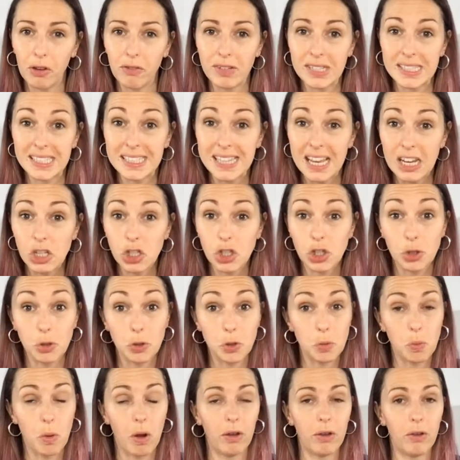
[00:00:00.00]
your
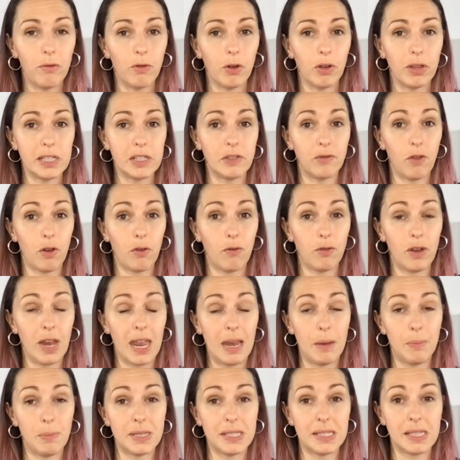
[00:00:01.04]
essentials while you've got this
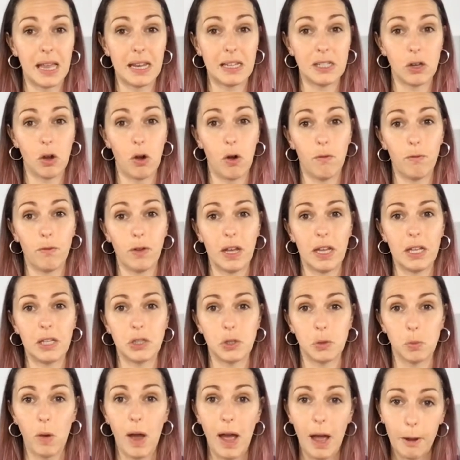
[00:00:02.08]
fifteen percent off
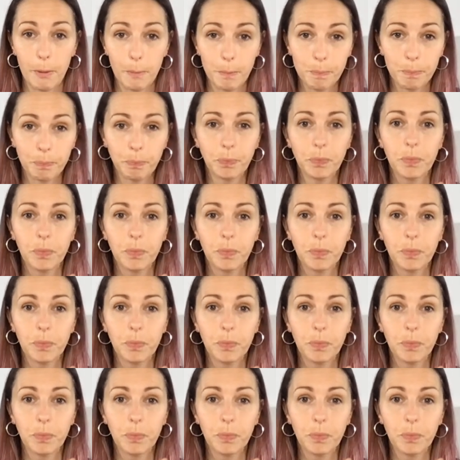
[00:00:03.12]
as well.